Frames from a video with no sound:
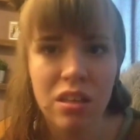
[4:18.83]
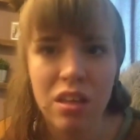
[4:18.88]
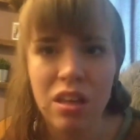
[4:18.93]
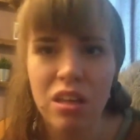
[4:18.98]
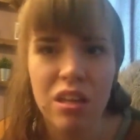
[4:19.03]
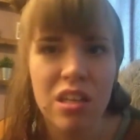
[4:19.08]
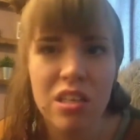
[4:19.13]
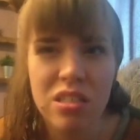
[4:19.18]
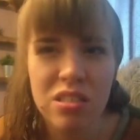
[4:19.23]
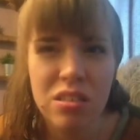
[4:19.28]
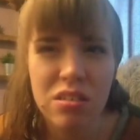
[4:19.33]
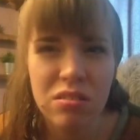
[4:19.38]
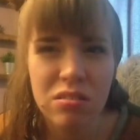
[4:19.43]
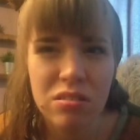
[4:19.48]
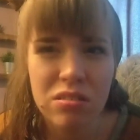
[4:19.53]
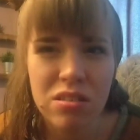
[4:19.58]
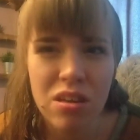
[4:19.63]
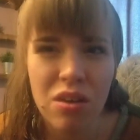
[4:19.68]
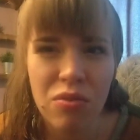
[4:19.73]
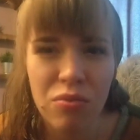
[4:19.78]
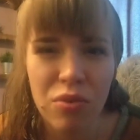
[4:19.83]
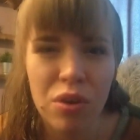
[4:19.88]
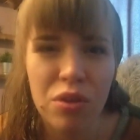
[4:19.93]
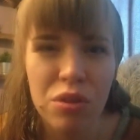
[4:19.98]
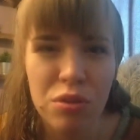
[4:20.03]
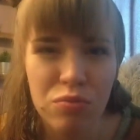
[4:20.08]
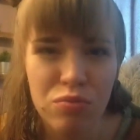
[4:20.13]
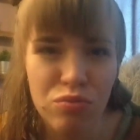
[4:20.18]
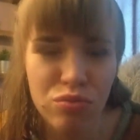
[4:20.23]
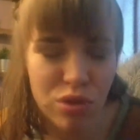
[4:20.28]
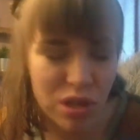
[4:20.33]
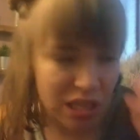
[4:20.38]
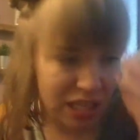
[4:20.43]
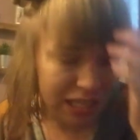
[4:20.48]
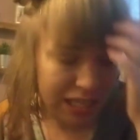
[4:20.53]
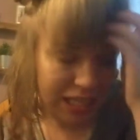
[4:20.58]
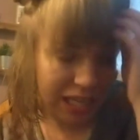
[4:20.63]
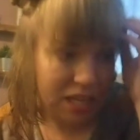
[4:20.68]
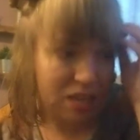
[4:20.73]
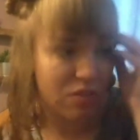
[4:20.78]
curling tongs. I find them
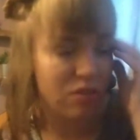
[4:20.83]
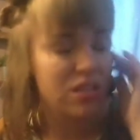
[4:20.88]
really